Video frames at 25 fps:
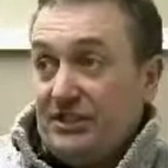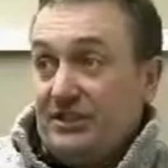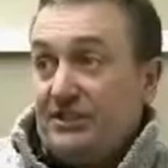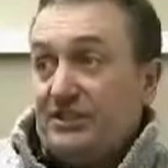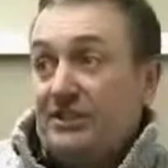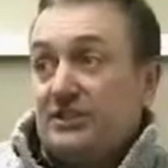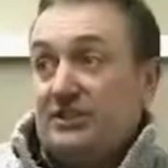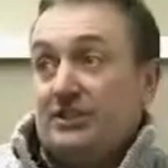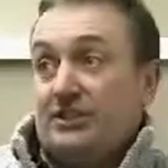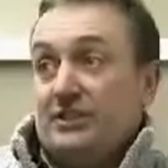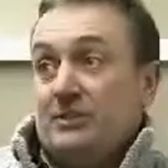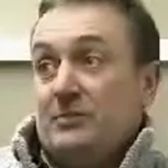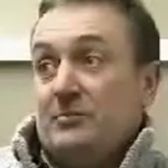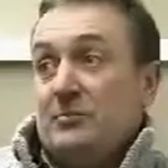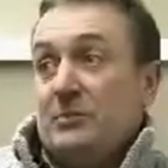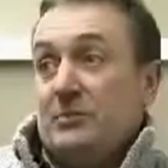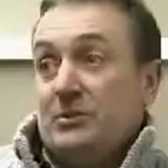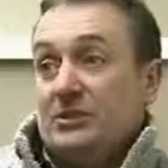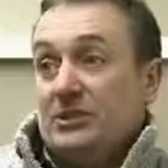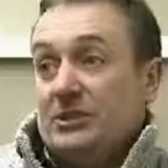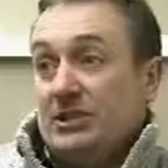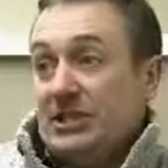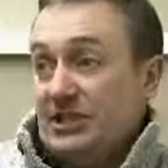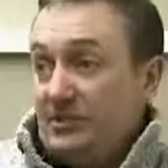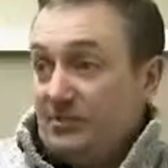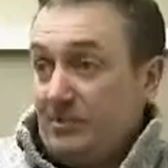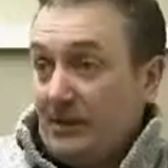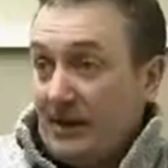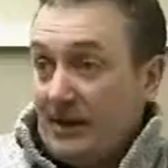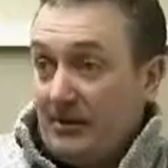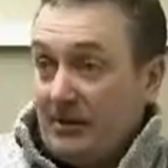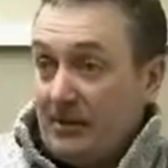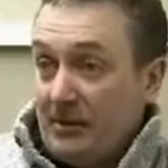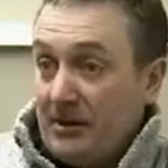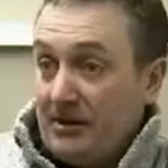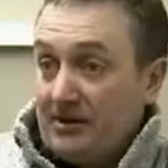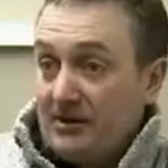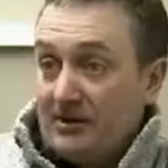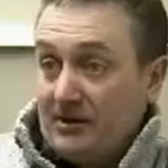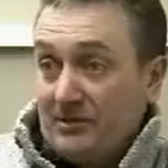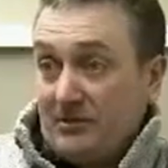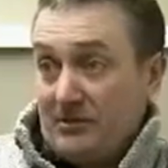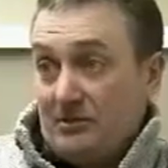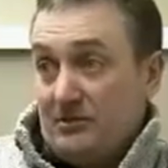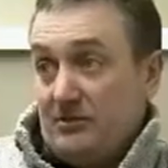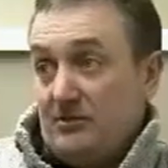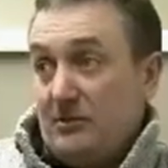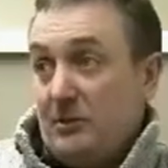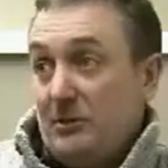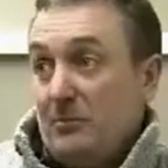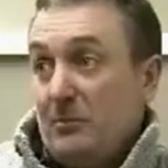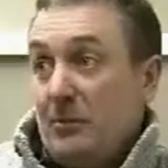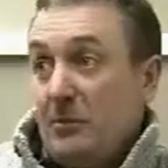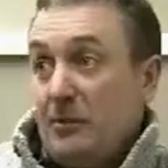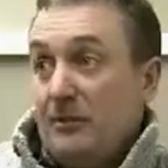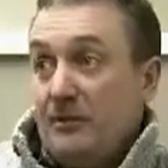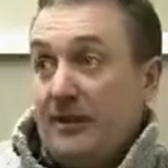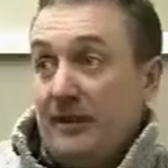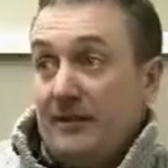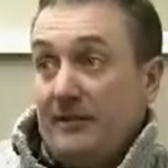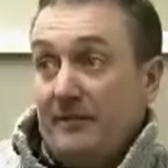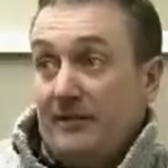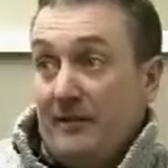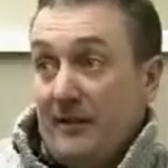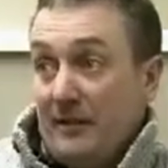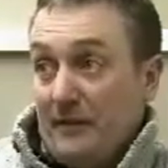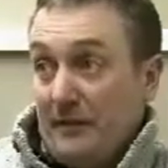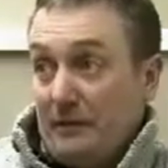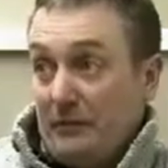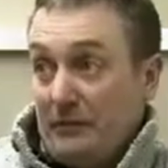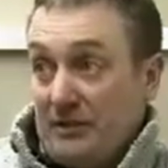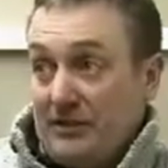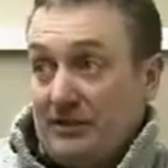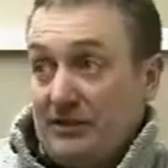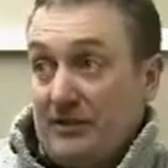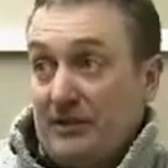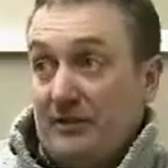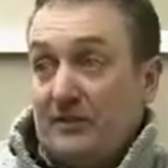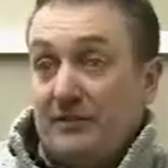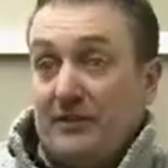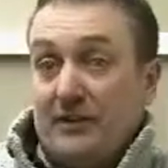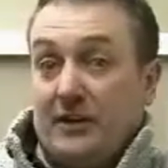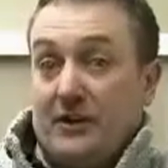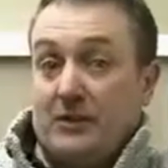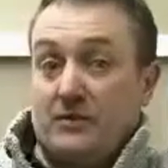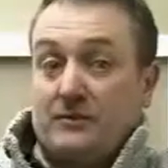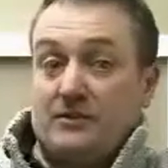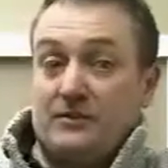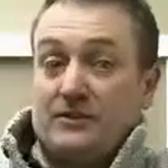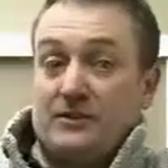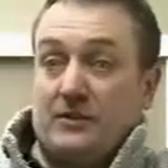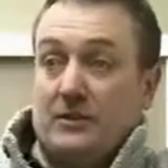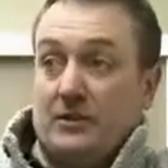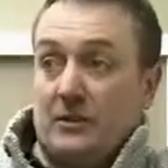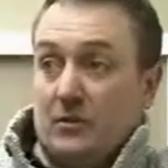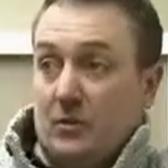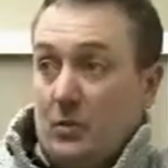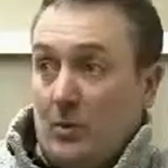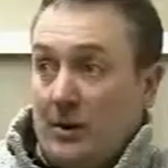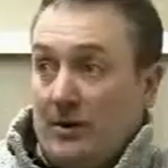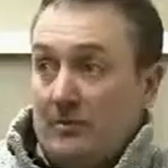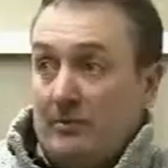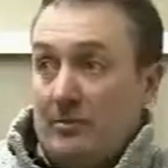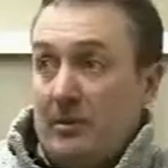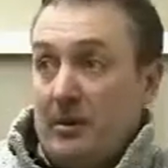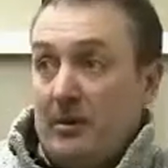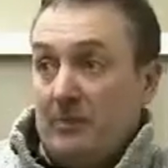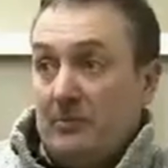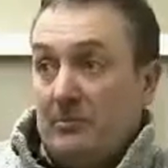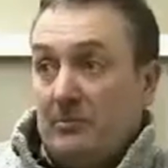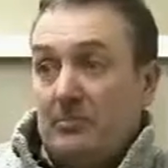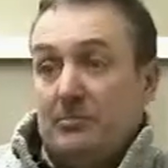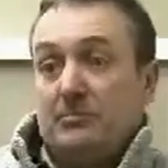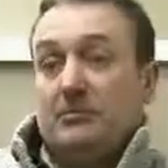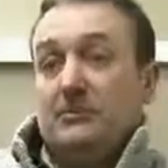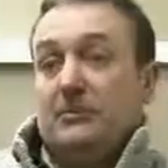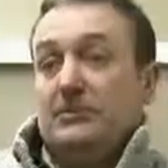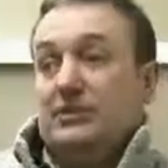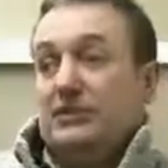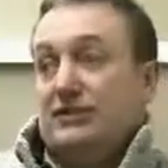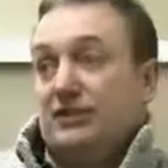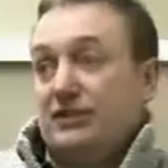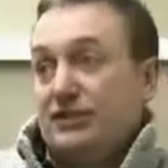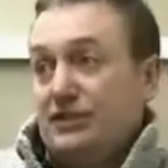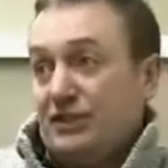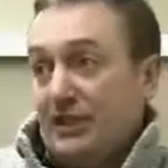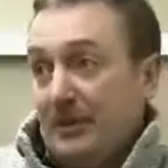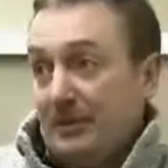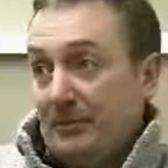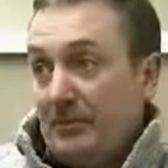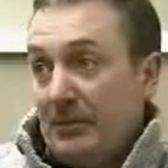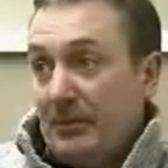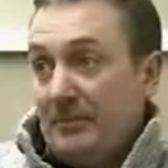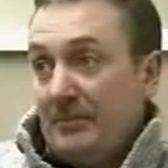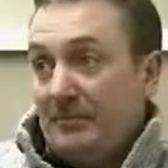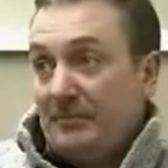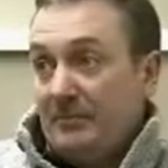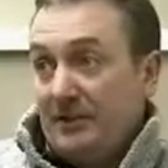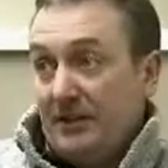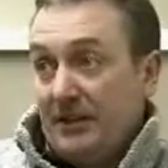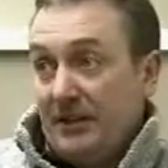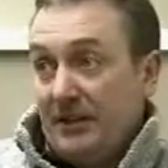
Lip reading: system was an S-Plan Plus, whereupon I had 3 zone valves, 1 pump and just a shunt pump for the